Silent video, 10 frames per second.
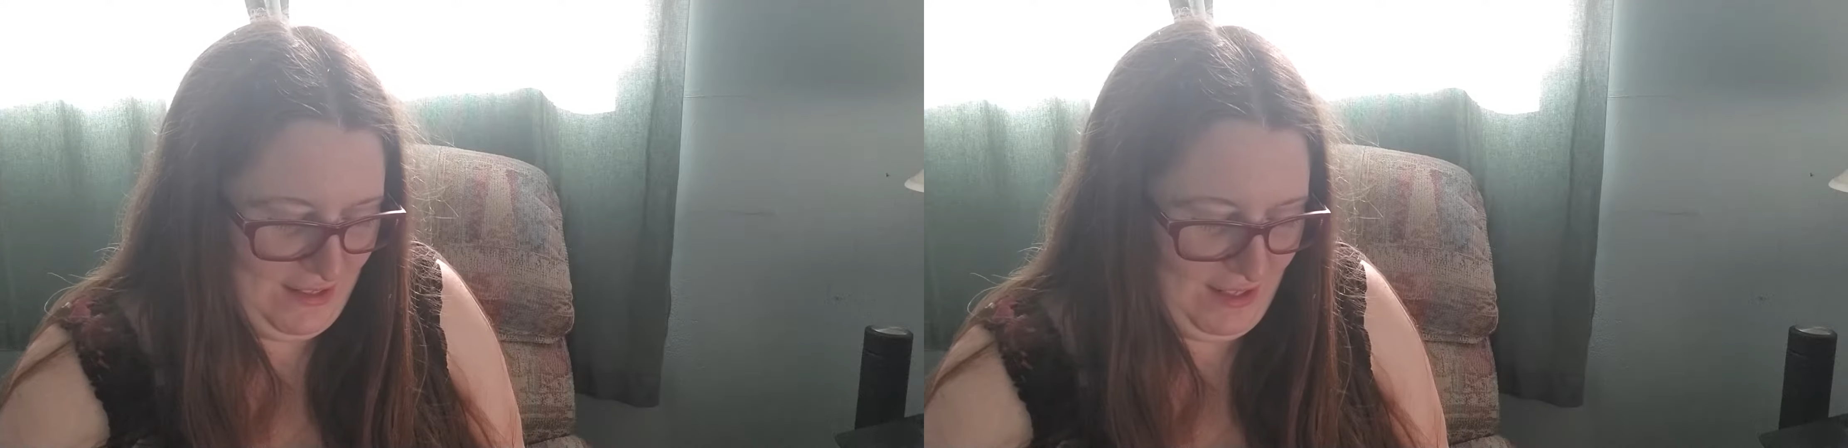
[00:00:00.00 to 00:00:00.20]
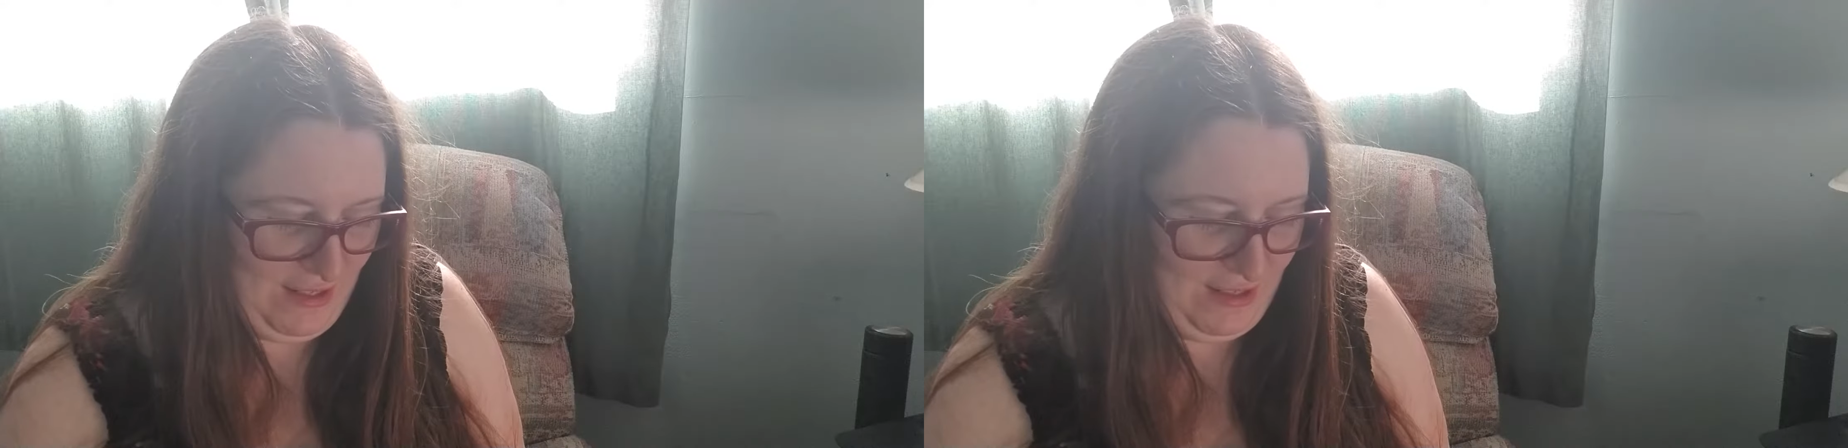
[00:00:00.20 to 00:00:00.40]

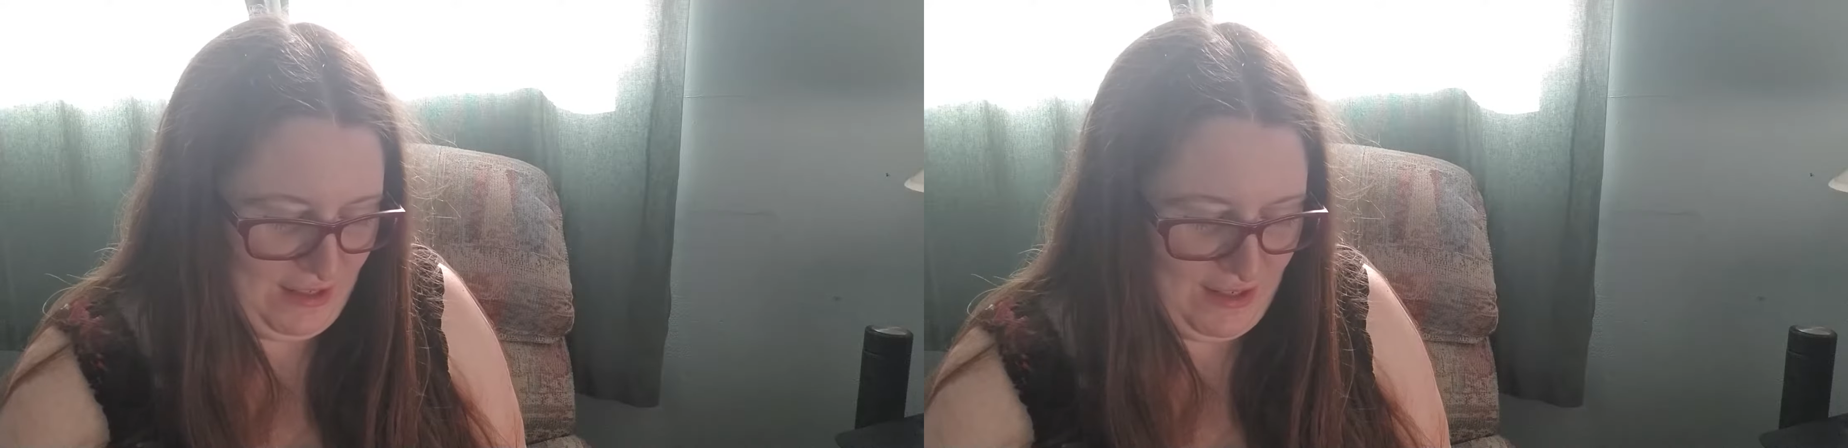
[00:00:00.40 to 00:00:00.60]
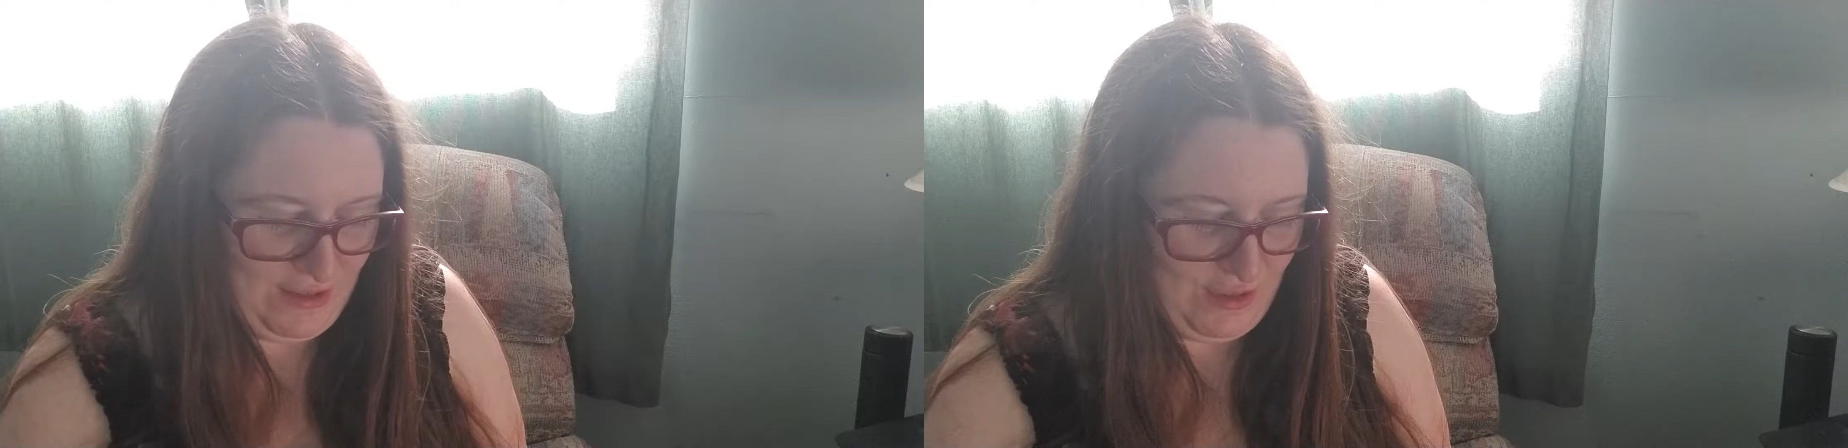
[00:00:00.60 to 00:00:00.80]
I just
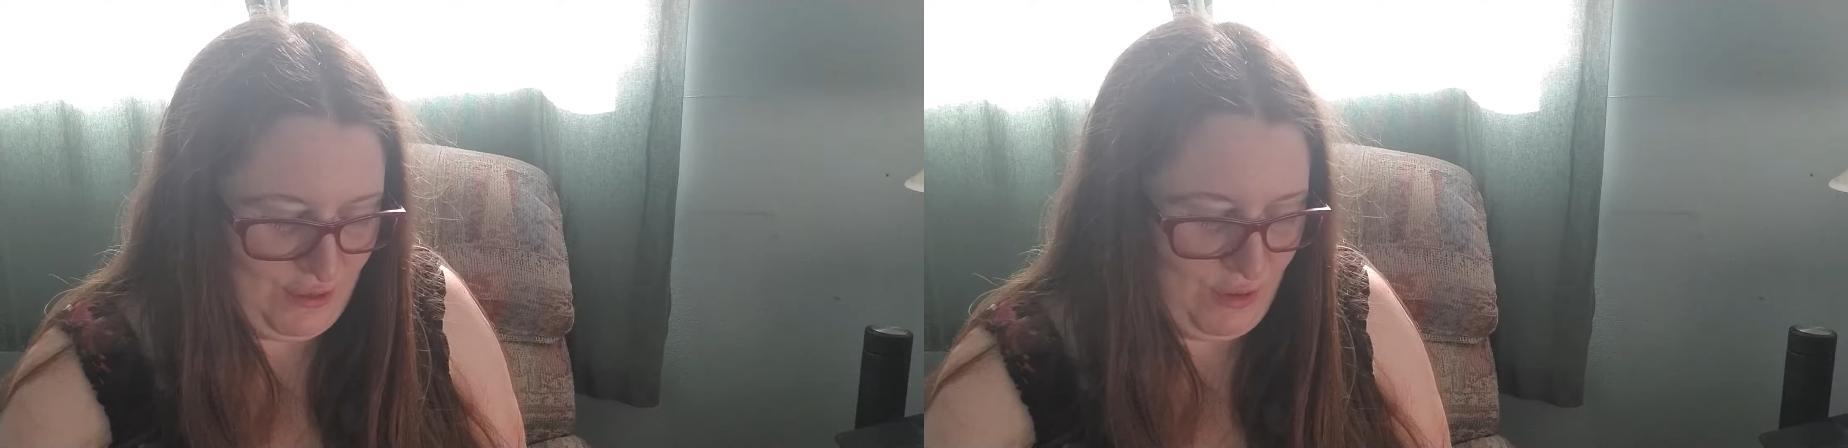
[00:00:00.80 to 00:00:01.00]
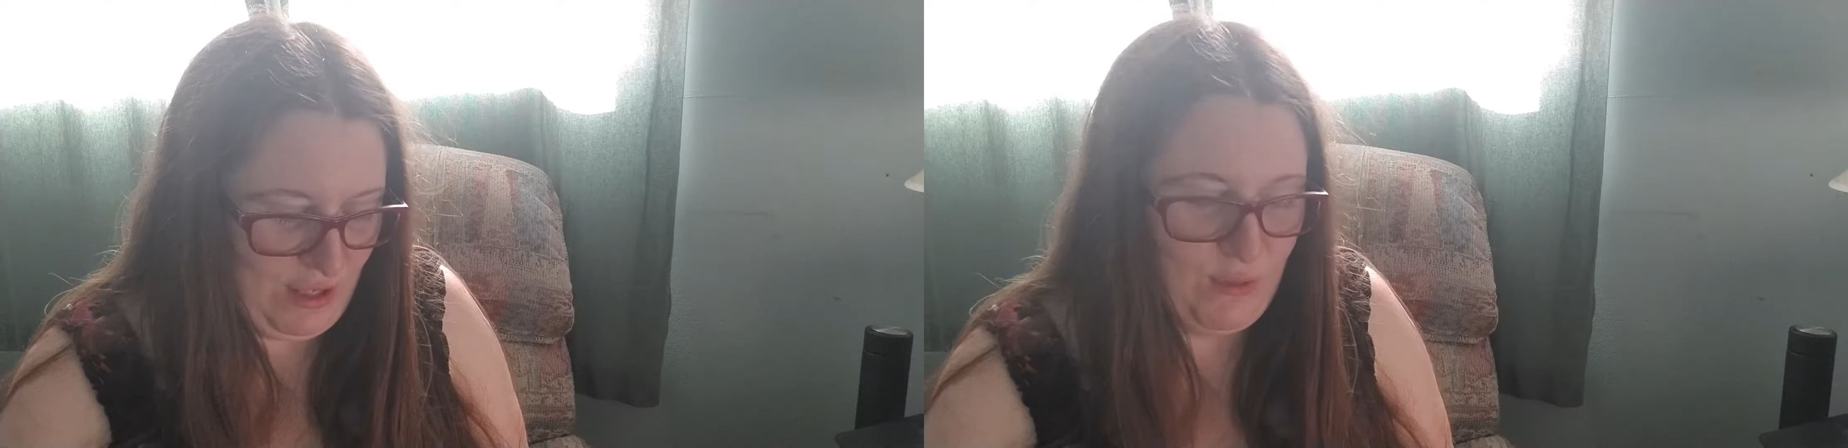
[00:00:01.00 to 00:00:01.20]
kind of lost
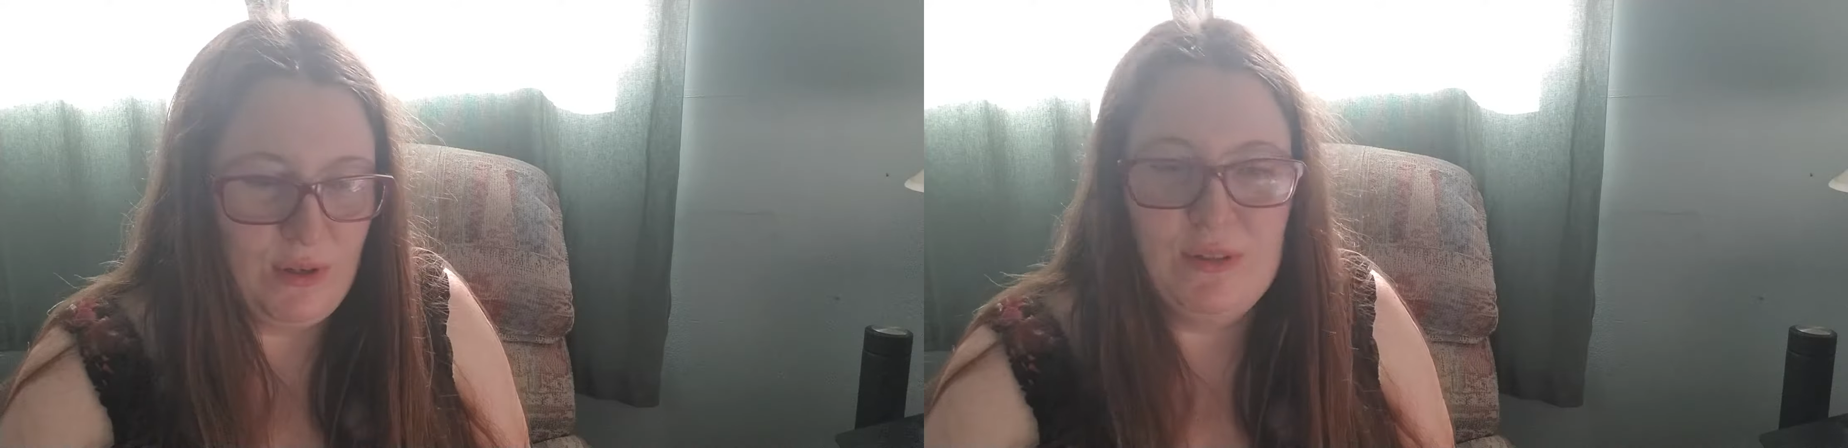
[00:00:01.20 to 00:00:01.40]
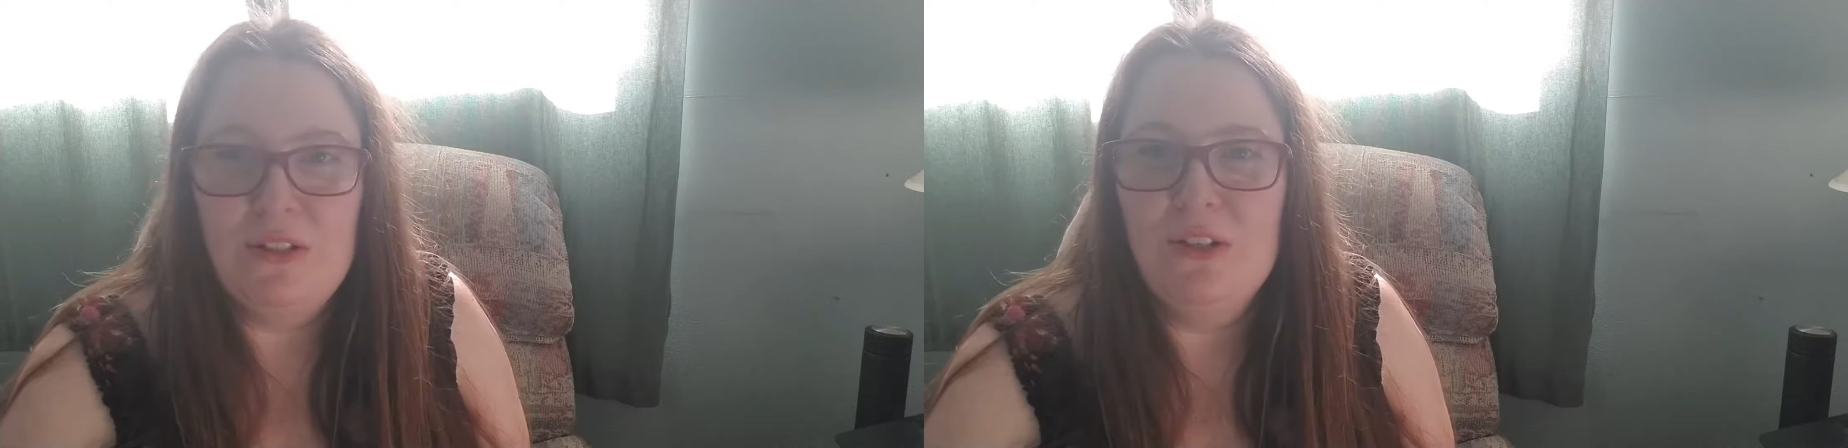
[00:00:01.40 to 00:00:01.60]
track of what I
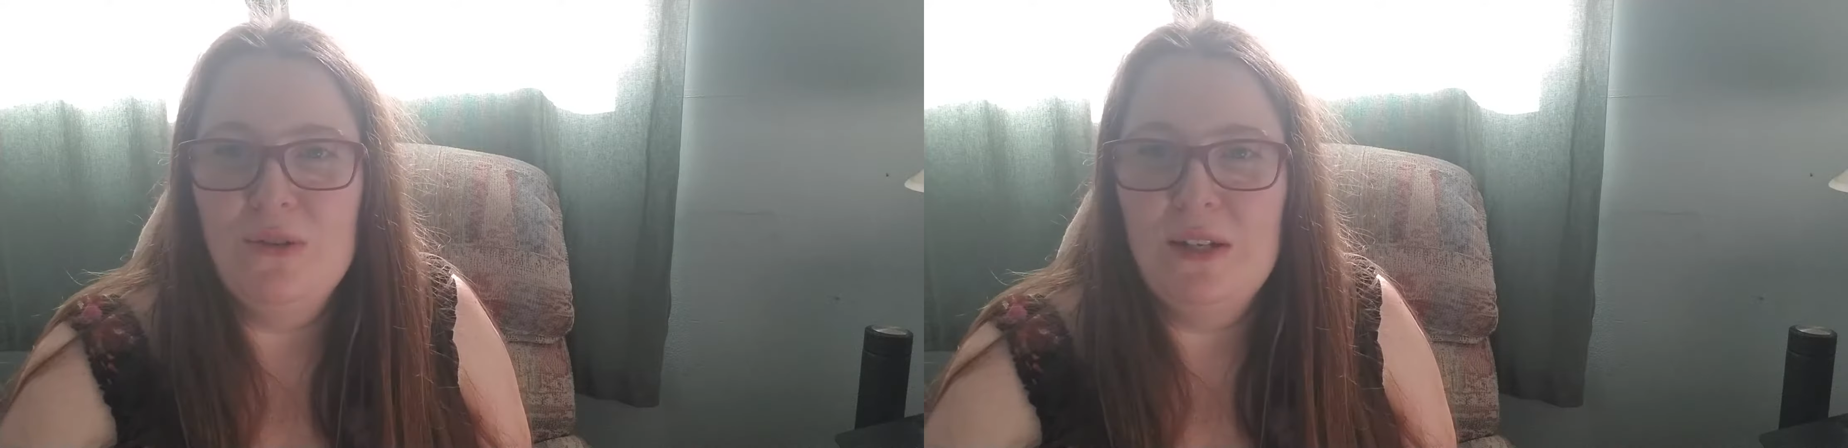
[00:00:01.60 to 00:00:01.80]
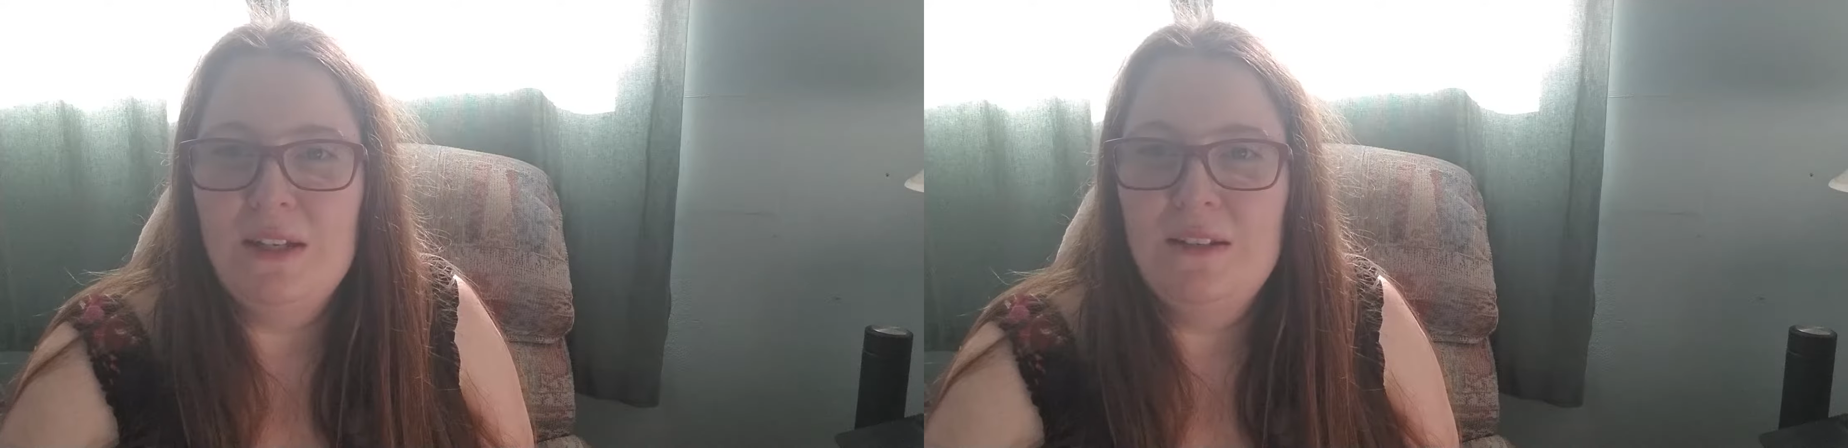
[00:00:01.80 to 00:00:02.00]
was
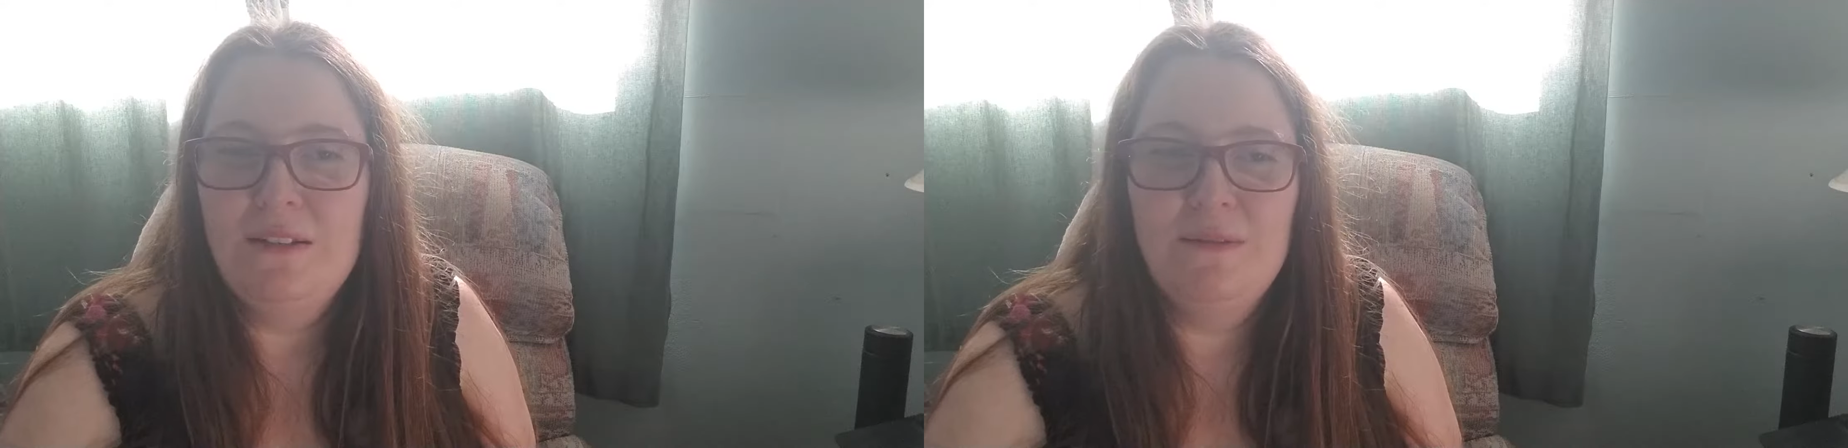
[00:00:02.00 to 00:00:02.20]
doing and